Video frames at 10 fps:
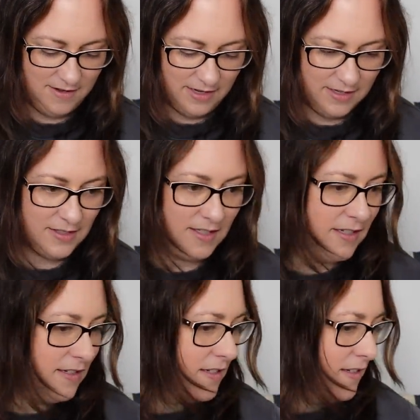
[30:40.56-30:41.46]

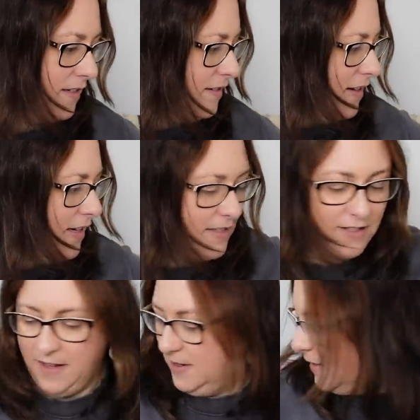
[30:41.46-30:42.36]
Excellent. All right,
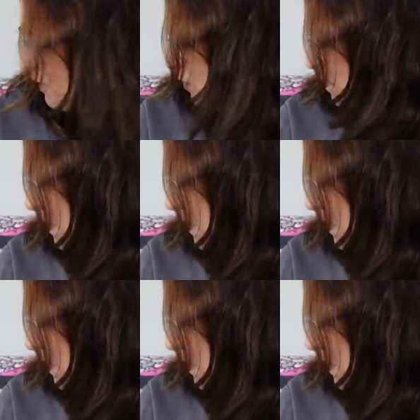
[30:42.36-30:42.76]
so that's all